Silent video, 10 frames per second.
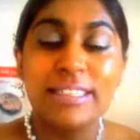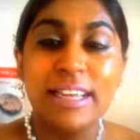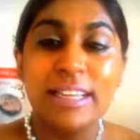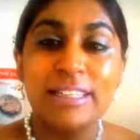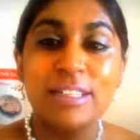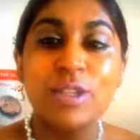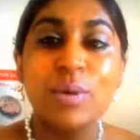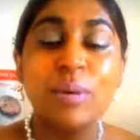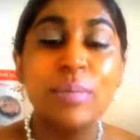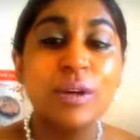is
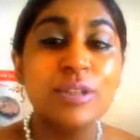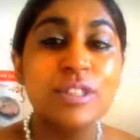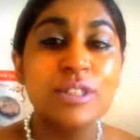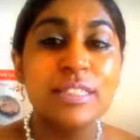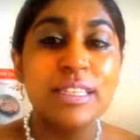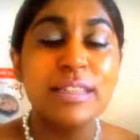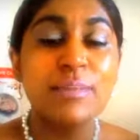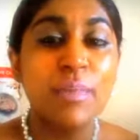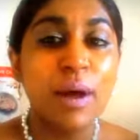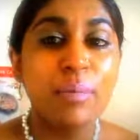you're about to see the
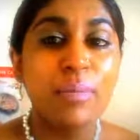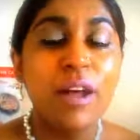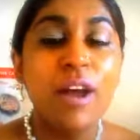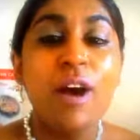mom